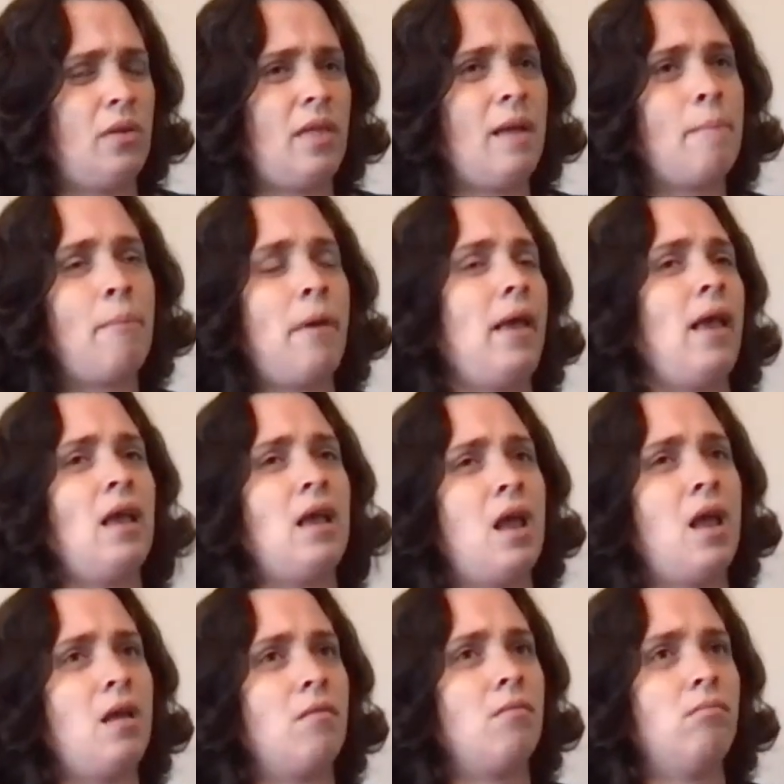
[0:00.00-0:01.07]
they
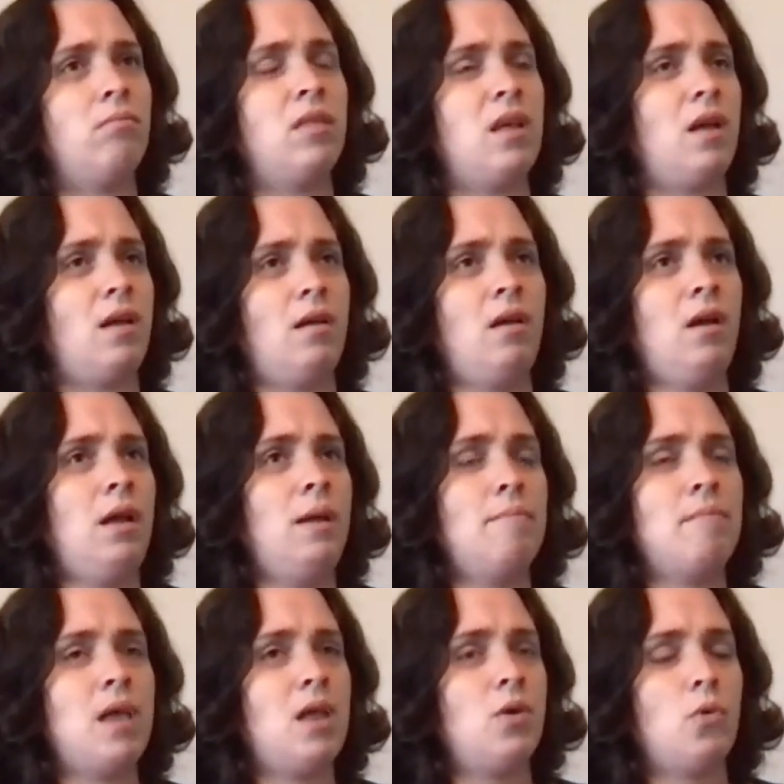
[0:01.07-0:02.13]
paying the
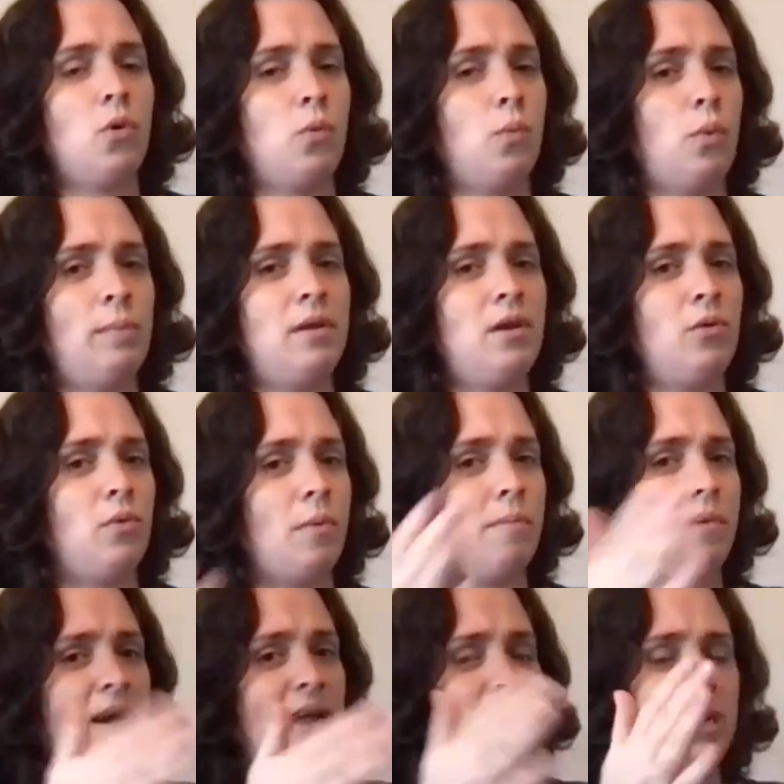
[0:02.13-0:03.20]
men or women who are
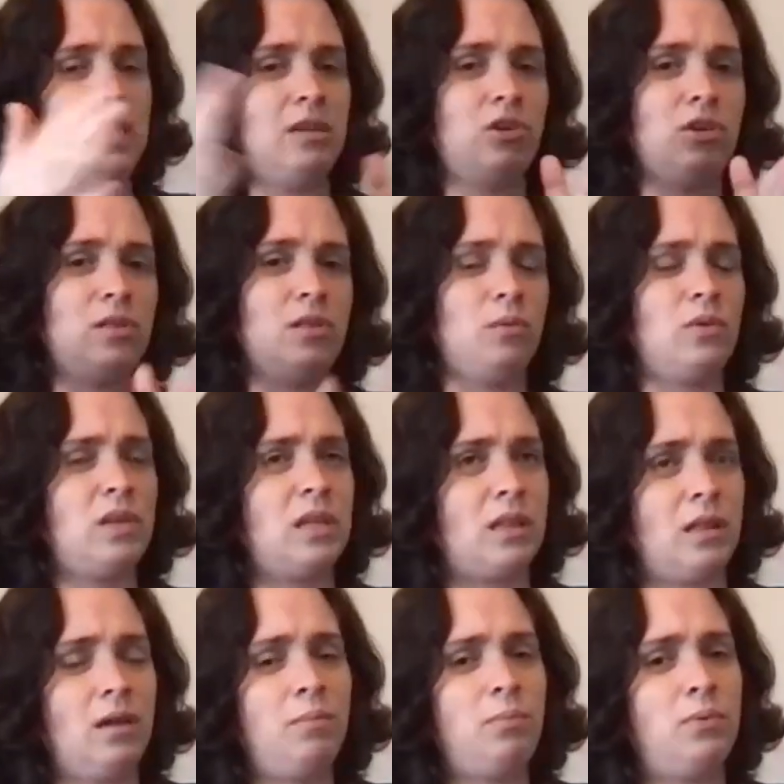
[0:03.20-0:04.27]
buying each of those
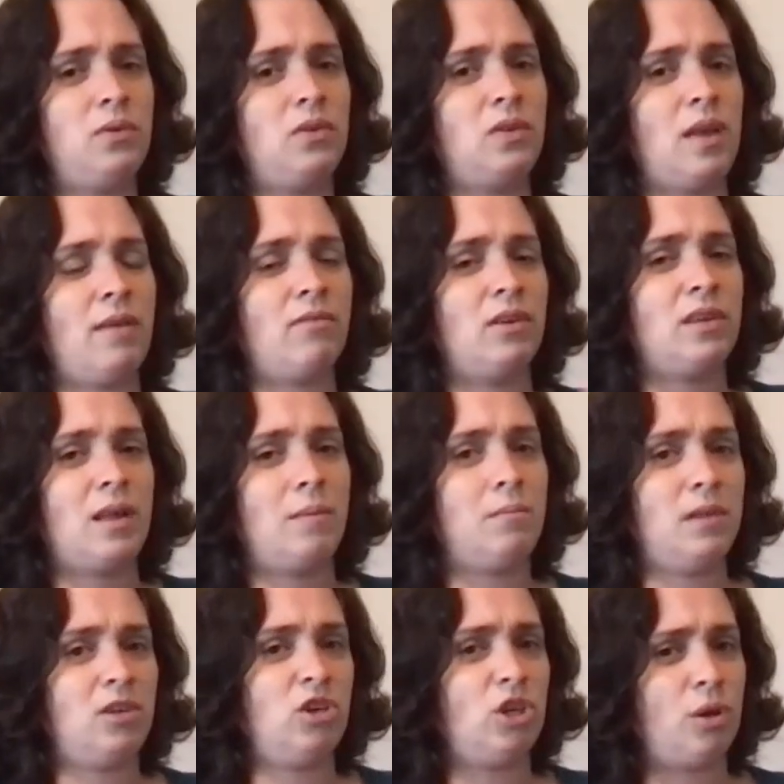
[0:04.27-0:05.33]
clips every time
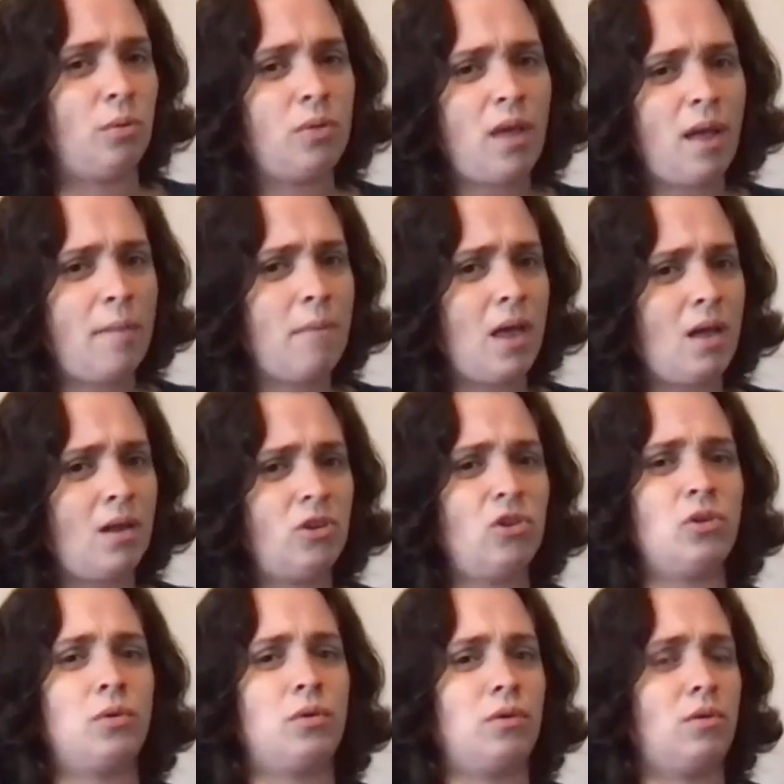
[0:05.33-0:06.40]
they show that
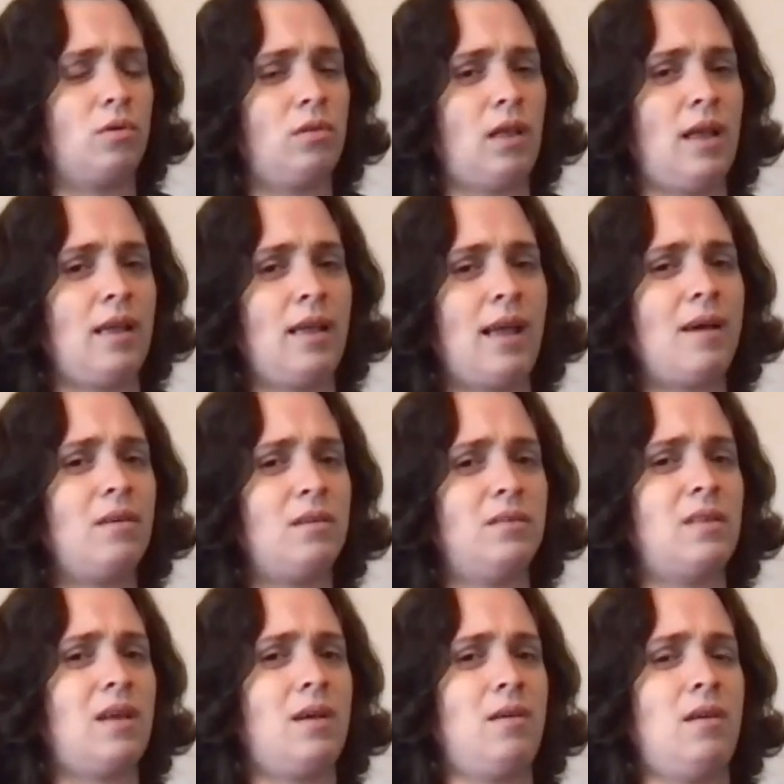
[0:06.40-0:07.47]
match, or like how does
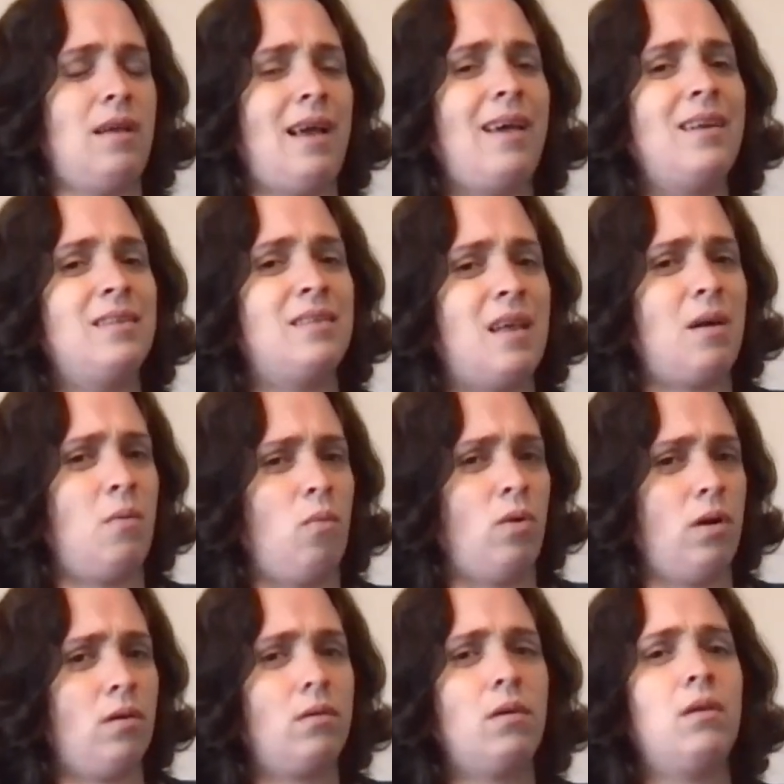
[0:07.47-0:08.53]
that work?